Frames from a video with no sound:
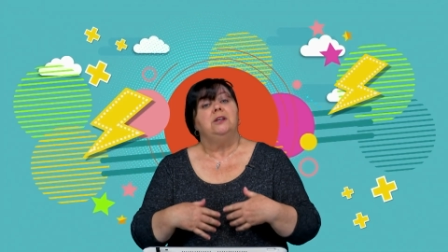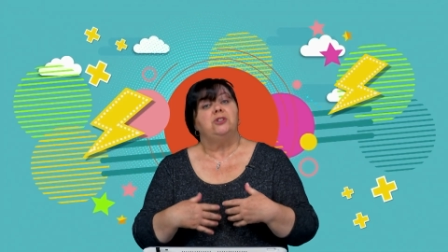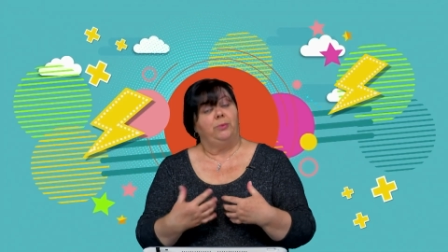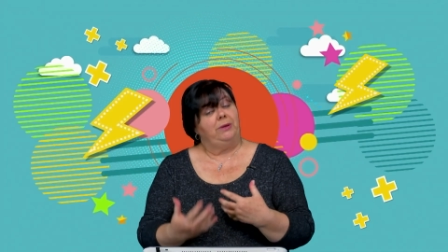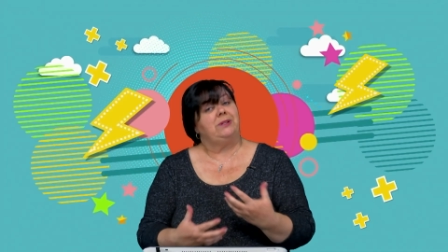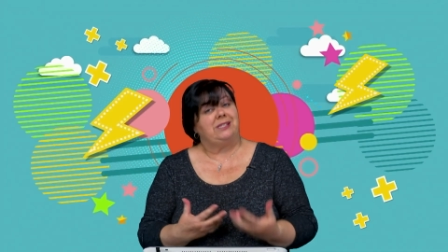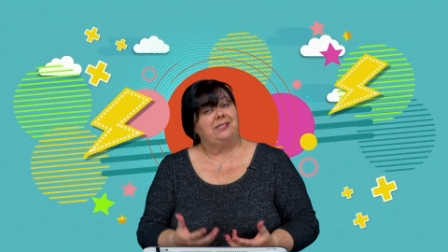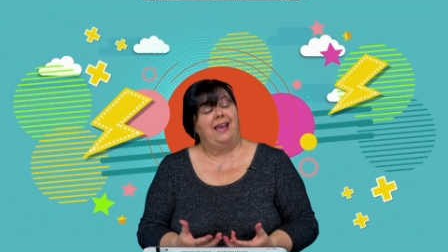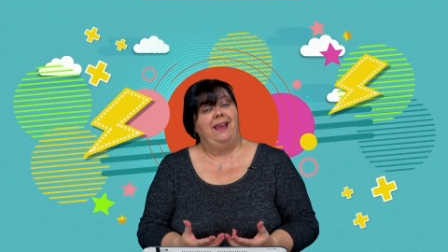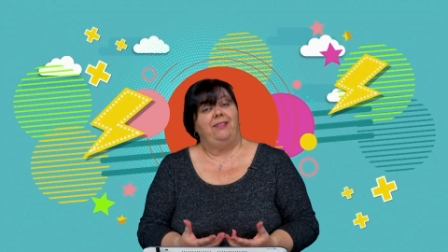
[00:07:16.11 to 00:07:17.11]
So we would
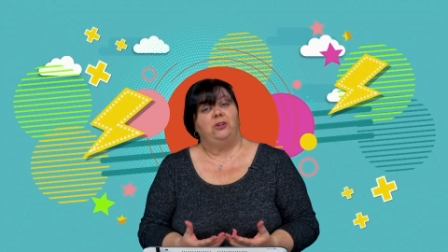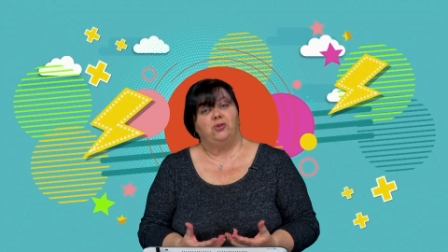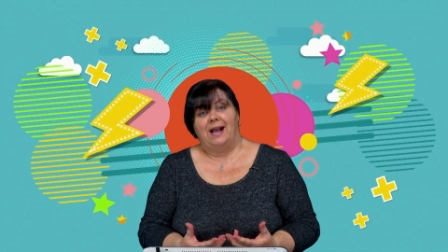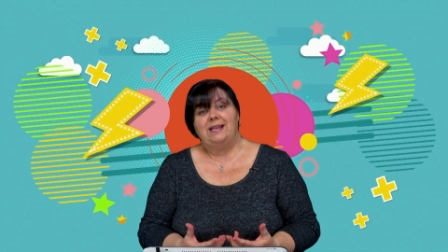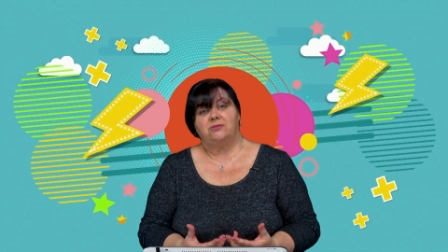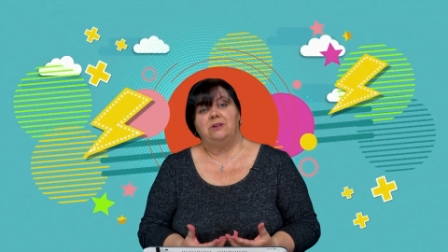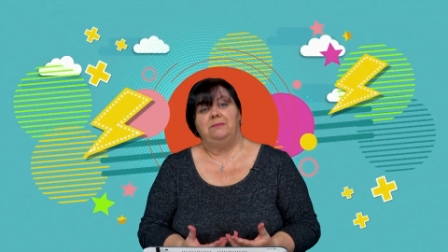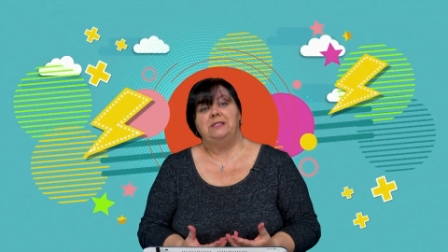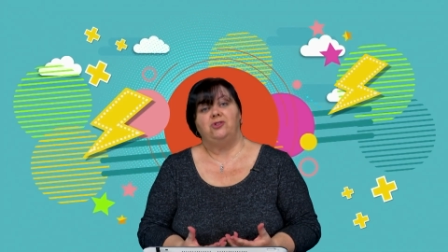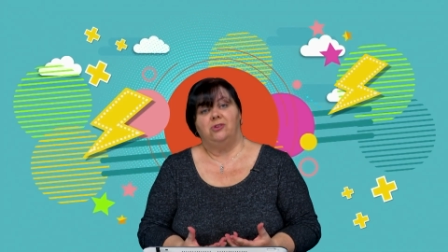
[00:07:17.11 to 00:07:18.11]
say that your ice
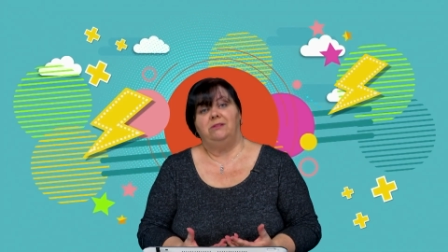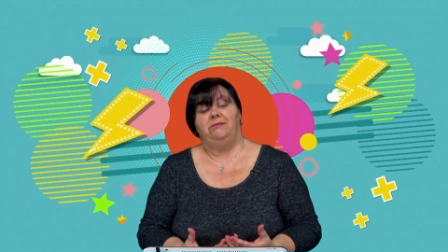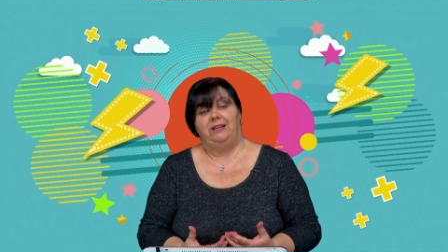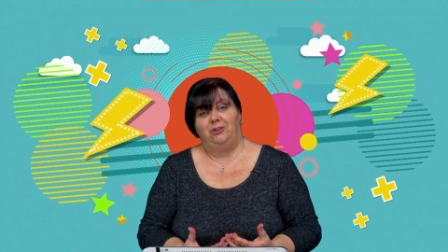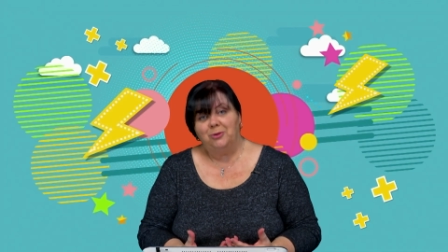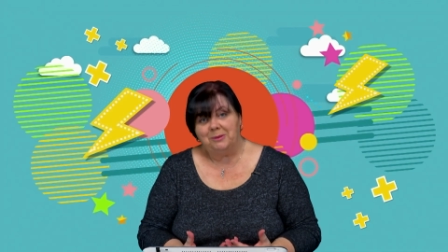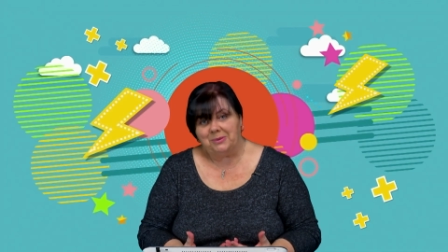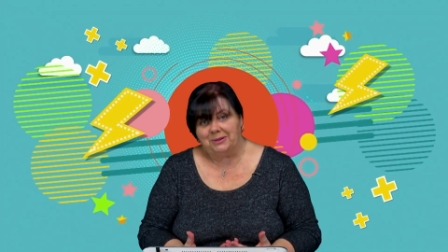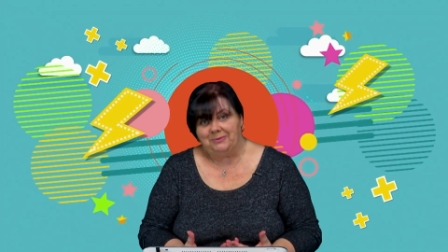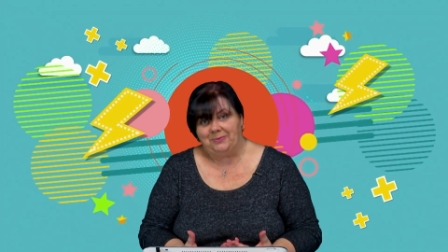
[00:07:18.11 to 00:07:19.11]
cream is non
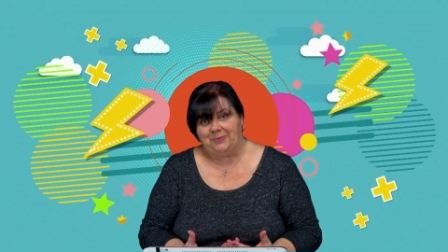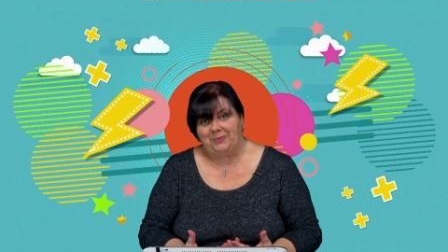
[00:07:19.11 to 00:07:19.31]
renewable.